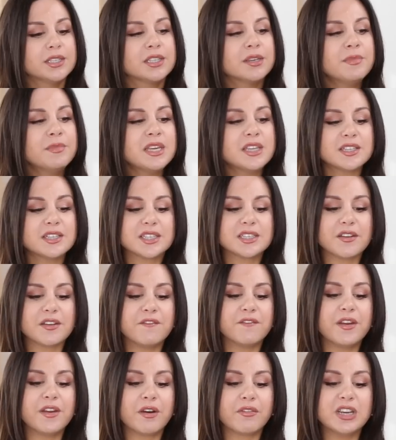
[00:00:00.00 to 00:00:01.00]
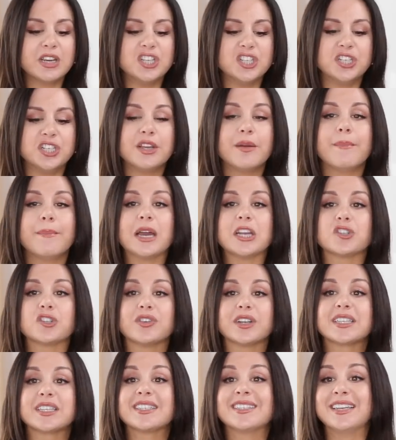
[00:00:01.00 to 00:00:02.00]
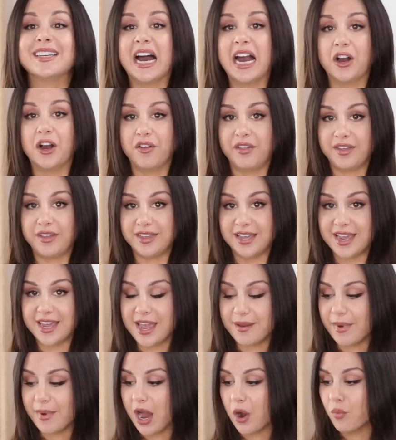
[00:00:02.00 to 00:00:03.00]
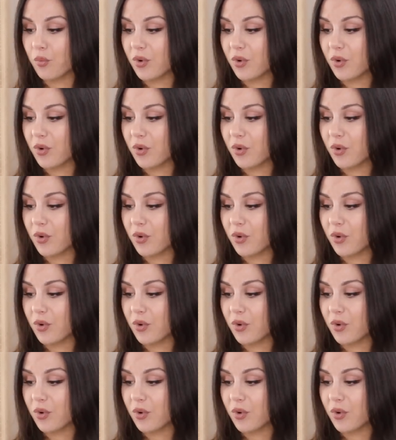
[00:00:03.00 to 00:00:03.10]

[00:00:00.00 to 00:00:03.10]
To me this is a very geometric style that they came out